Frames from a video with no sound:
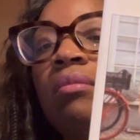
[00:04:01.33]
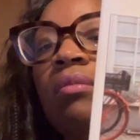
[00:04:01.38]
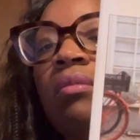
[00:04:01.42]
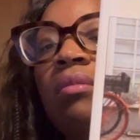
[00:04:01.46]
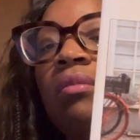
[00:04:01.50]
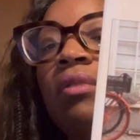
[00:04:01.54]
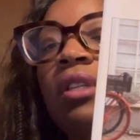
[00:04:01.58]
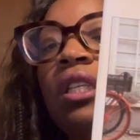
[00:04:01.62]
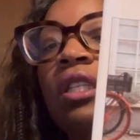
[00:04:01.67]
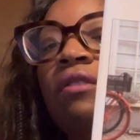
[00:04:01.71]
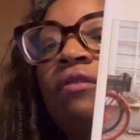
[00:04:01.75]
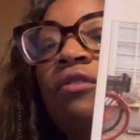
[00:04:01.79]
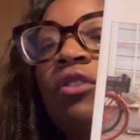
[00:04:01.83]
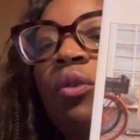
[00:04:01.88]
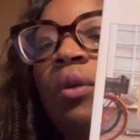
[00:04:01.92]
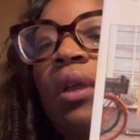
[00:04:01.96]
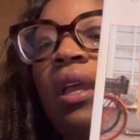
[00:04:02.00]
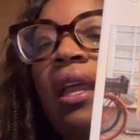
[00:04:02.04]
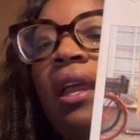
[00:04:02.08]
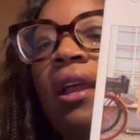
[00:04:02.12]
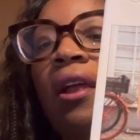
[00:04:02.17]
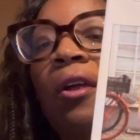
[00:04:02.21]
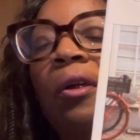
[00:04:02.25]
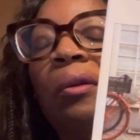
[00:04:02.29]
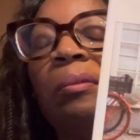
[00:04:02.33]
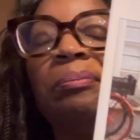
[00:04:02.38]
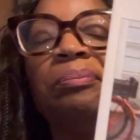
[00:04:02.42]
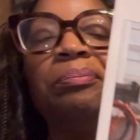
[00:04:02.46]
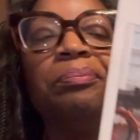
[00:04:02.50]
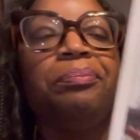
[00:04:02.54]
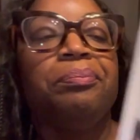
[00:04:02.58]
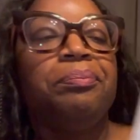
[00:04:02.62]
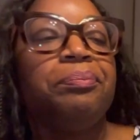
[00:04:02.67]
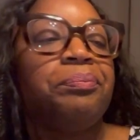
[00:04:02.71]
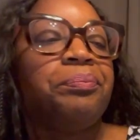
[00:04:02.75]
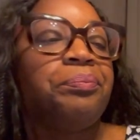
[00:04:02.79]
view here.
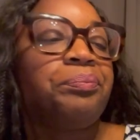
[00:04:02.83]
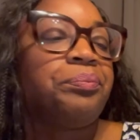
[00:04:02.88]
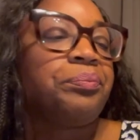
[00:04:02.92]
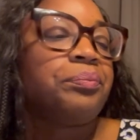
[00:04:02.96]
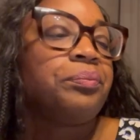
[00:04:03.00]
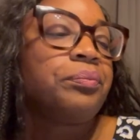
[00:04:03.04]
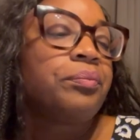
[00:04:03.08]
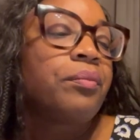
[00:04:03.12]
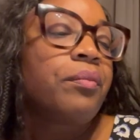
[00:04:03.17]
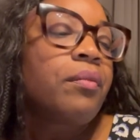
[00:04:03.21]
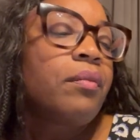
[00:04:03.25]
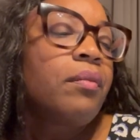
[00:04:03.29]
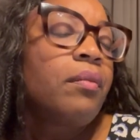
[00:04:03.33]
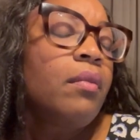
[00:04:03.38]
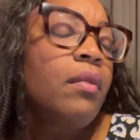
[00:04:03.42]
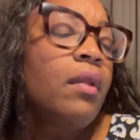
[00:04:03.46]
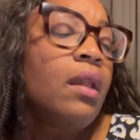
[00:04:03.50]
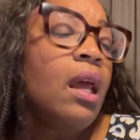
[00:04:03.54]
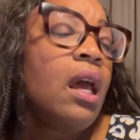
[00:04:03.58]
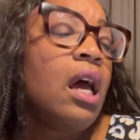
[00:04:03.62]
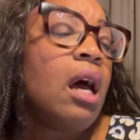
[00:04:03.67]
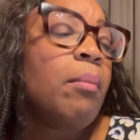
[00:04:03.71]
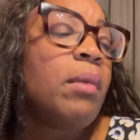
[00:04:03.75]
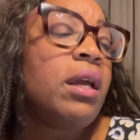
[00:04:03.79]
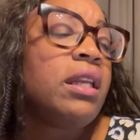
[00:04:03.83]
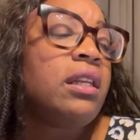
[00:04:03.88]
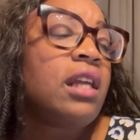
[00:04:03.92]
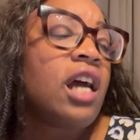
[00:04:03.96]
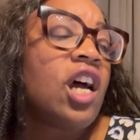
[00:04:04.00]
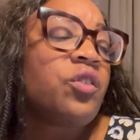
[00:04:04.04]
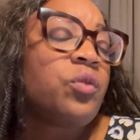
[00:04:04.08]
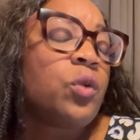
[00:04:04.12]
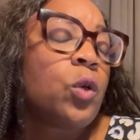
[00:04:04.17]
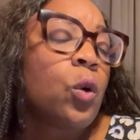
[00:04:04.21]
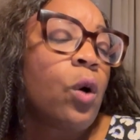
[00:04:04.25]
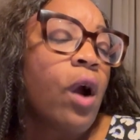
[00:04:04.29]
It
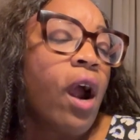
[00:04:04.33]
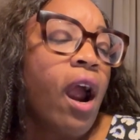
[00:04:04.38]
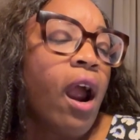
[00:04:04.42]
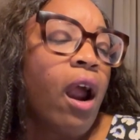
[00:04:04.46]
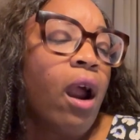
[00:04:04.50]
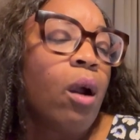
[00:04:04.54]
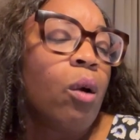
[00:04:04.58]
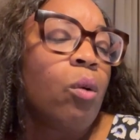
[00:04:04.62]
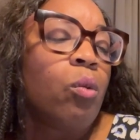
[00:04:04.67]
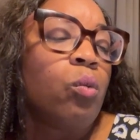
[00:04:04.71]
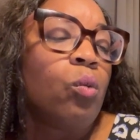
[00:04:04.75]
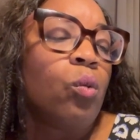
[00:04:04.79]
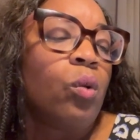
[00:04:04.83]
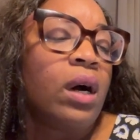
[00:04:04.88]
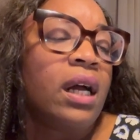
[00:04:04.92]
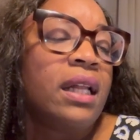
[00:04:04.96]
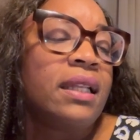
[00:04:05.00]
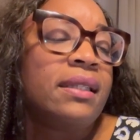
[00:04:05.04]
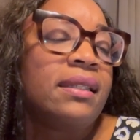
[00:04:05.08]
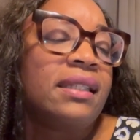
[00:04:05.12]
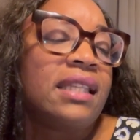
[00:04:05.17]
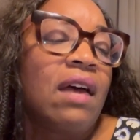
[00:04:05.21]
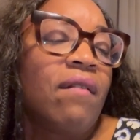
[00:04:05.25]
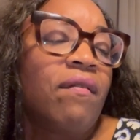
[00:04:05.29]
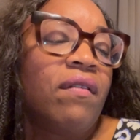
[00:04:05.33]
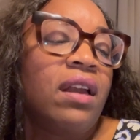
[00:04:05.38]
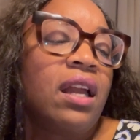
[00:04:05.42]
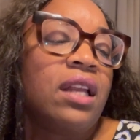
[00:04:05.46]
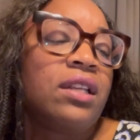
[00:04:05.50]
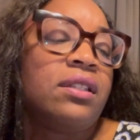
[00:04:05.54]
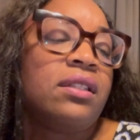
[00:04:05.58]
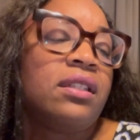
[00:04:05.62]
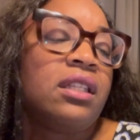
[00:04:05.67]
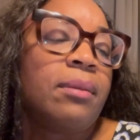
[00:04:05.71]
does require 1 7-inch